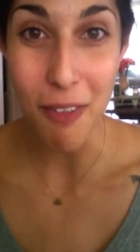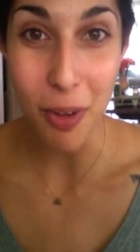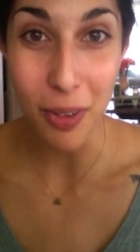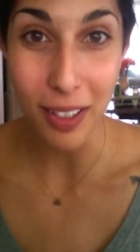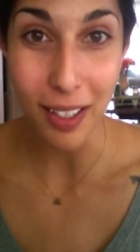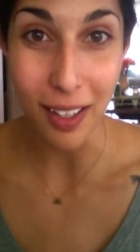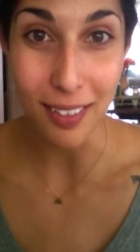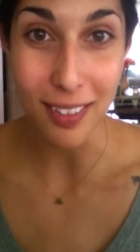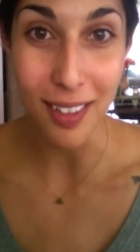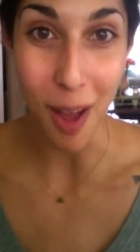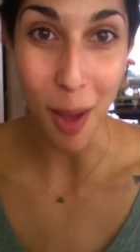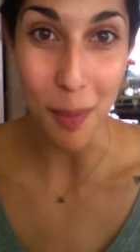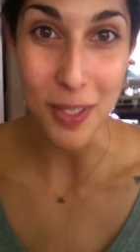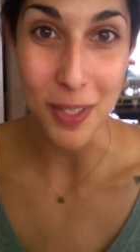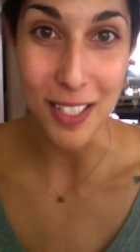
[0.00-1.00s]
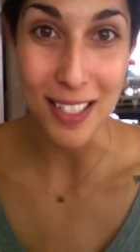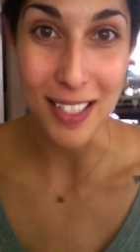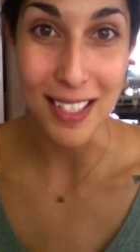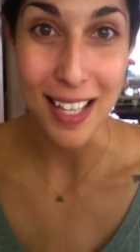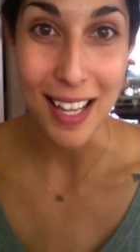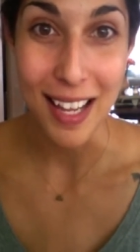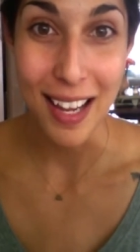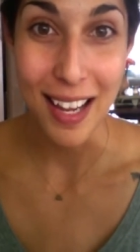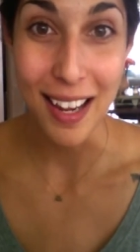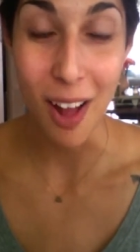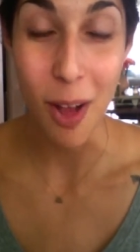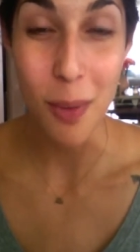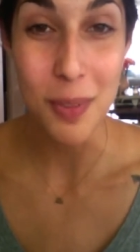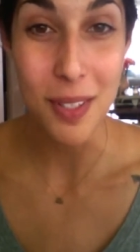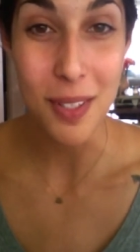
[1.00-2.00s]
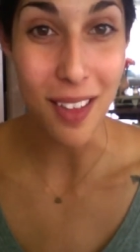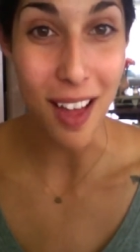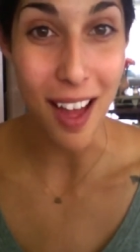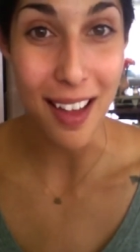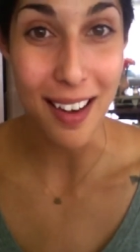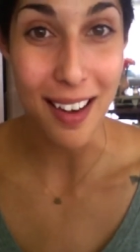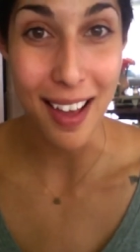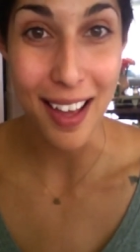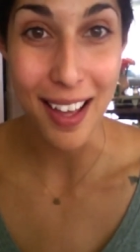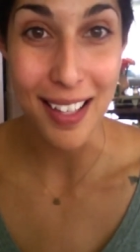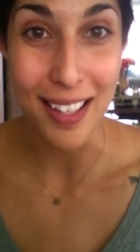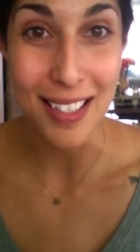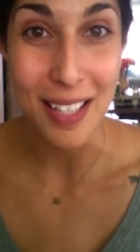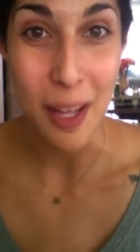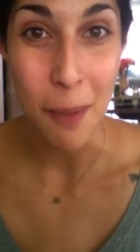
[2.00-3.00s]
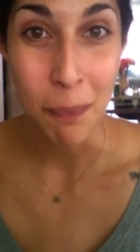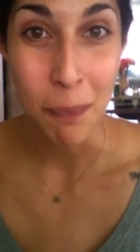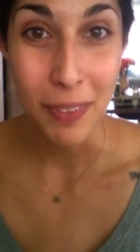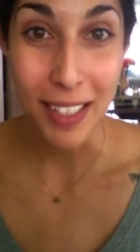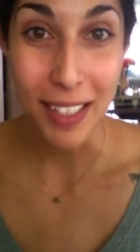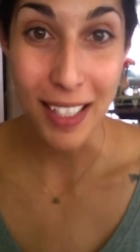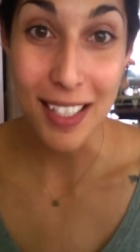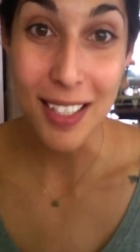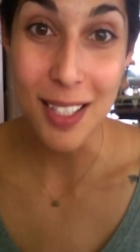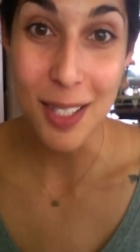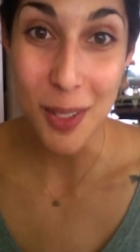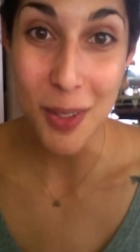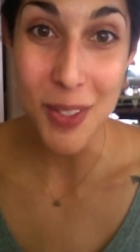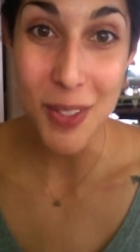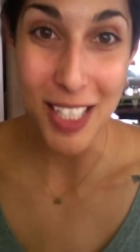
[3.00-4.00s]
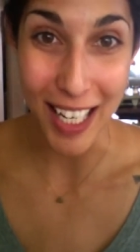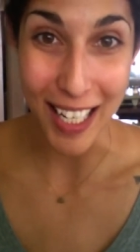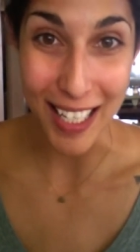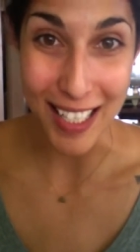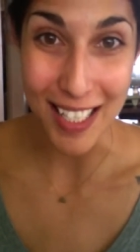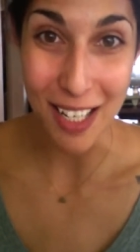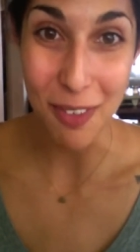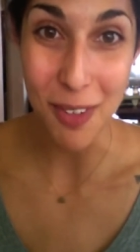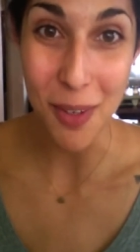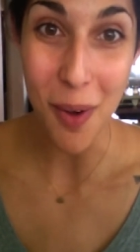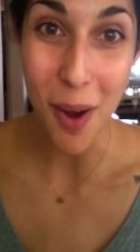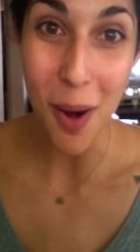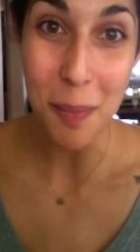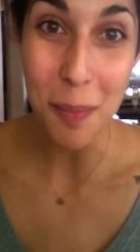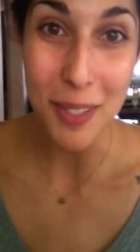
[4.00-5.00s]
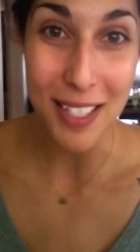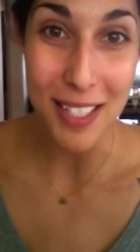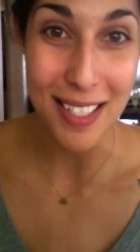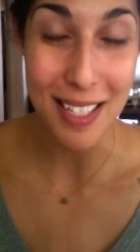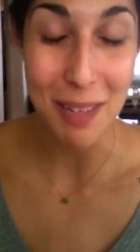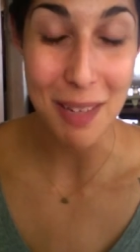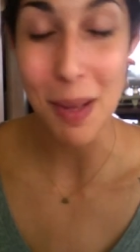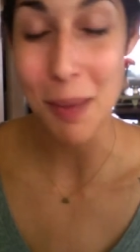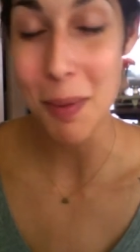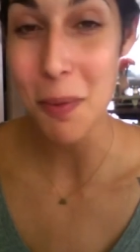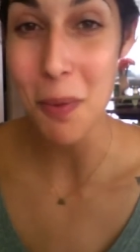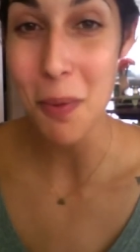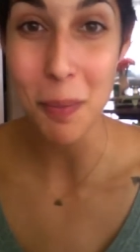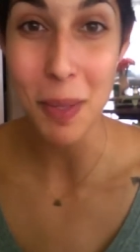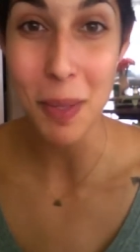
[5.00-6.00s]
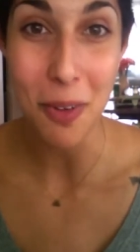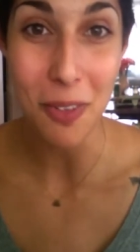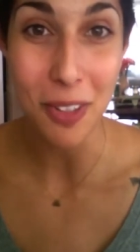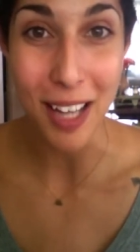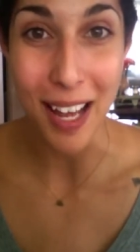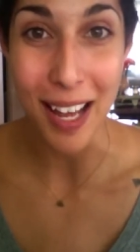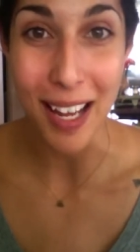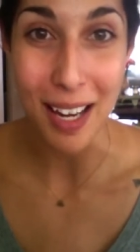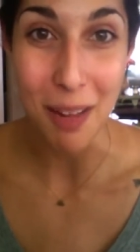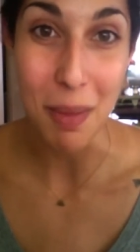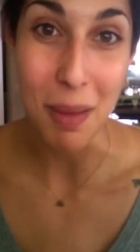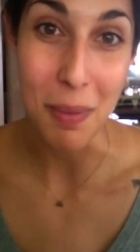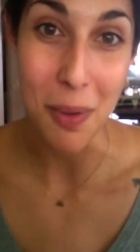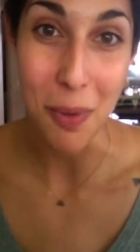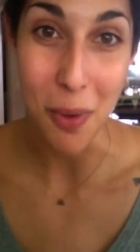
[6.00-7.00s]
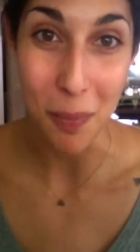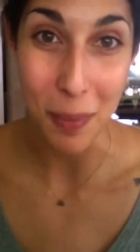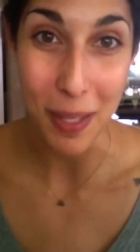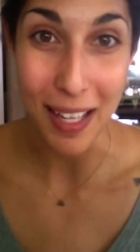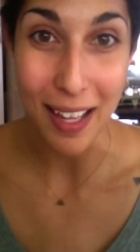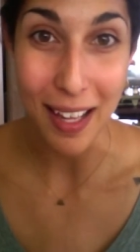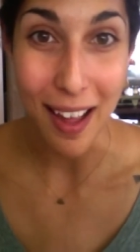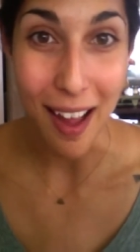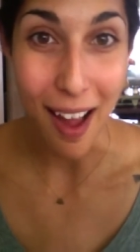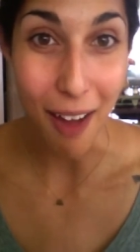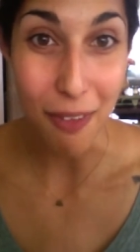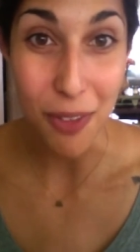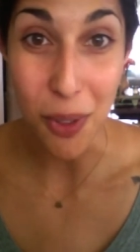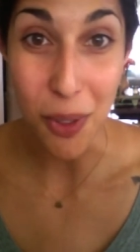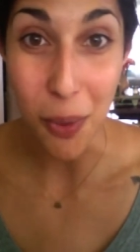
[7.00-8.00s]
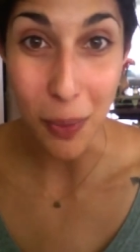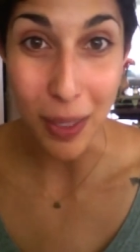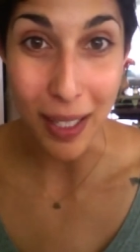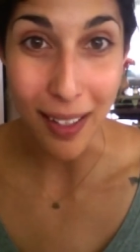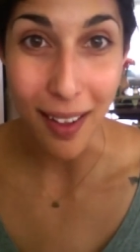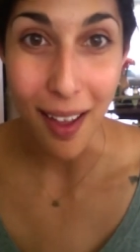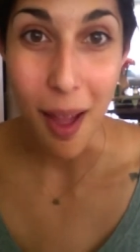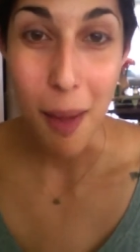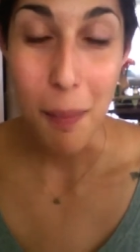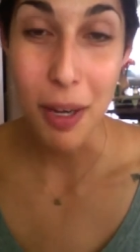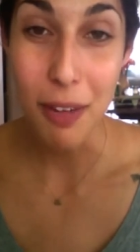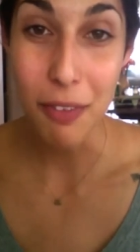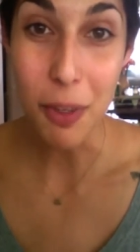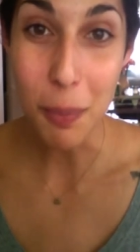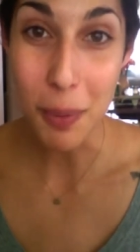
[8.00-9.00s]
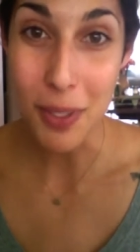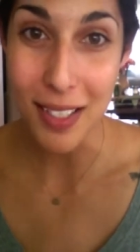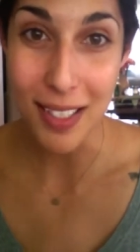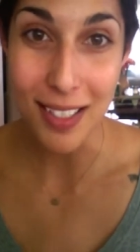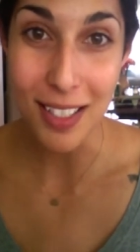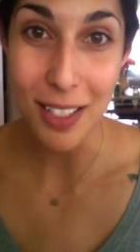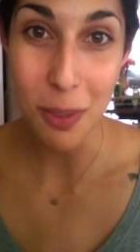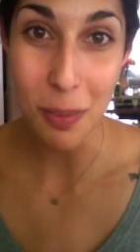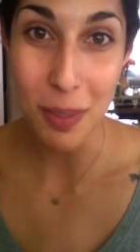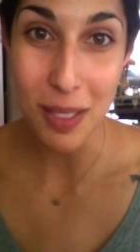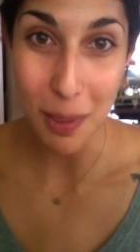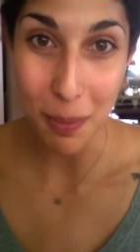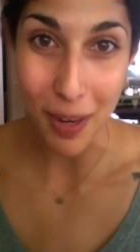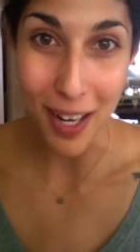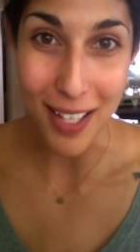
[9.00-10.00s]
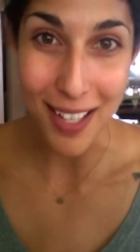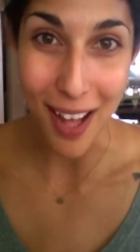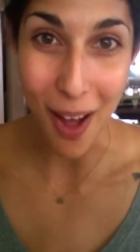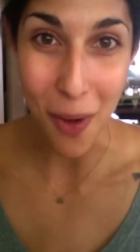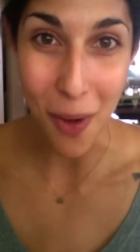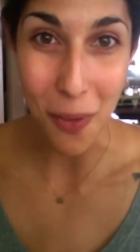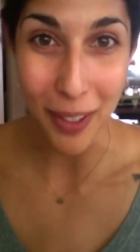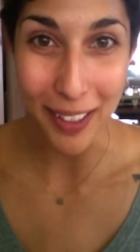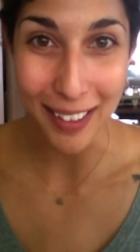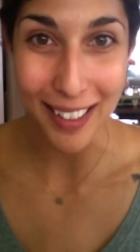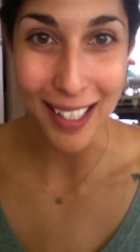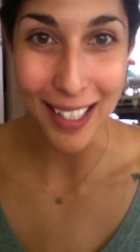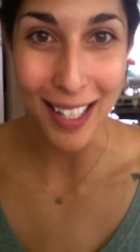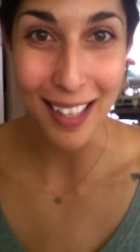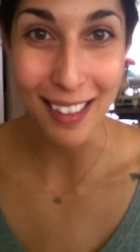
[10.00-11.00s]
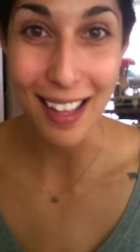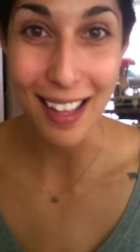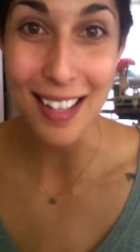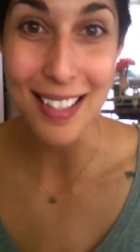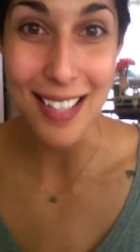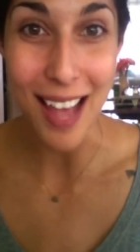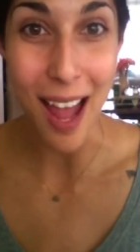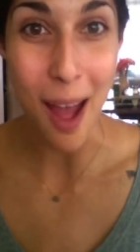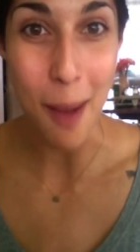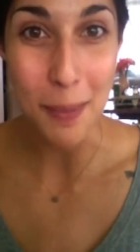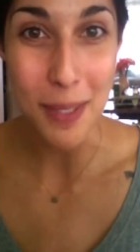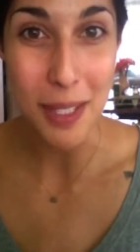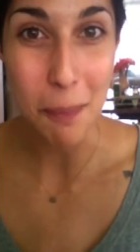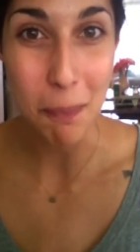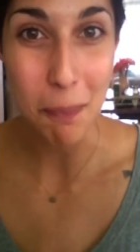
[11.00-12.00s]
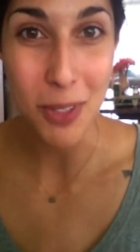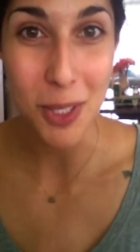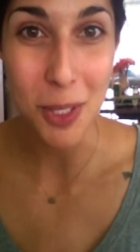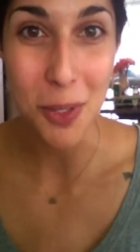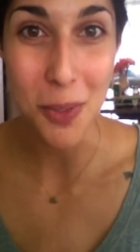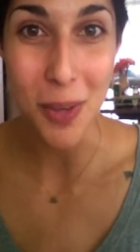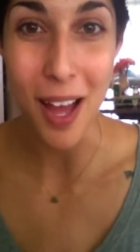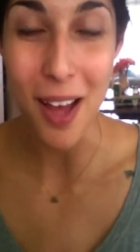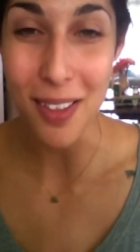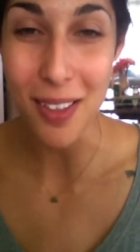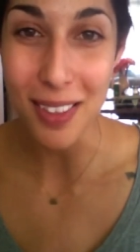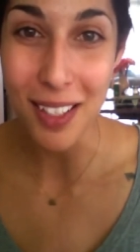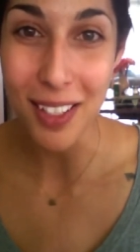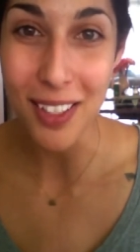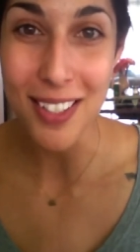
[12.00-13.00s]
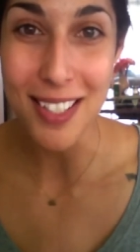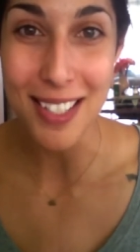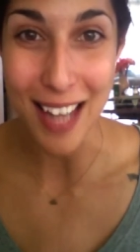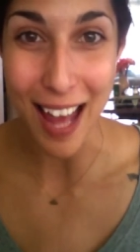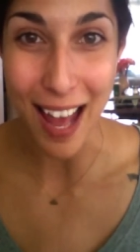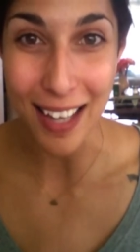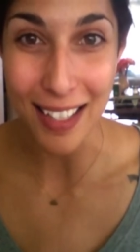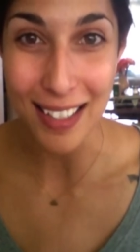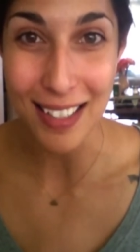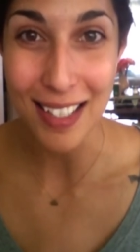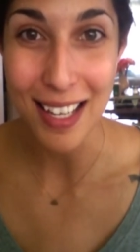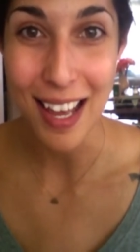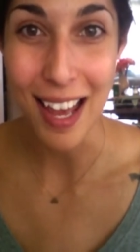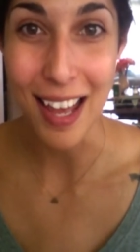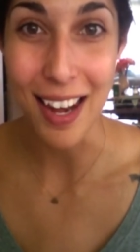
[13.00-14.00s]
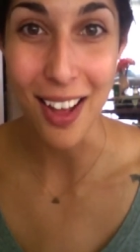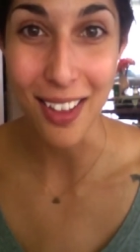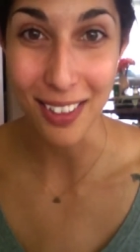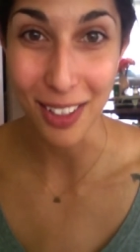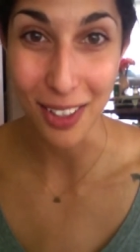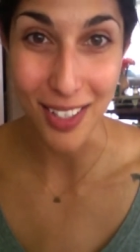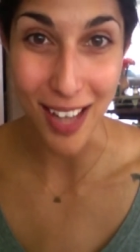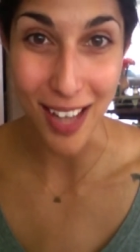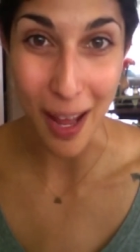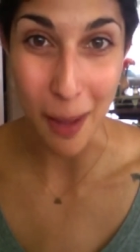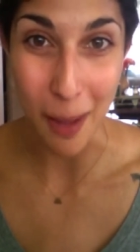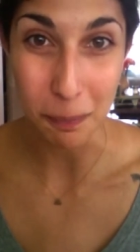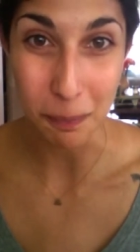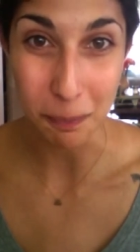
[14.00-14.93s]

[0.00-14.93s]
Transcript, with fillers: only healthy options, it helps a lot. And kids do change. If you are persistent, maybe it won't be overnight and maybe it won't be after a week. But if you're persistent, you'd be surprised at how quickly they adapt to healthier snacks and healthier diet.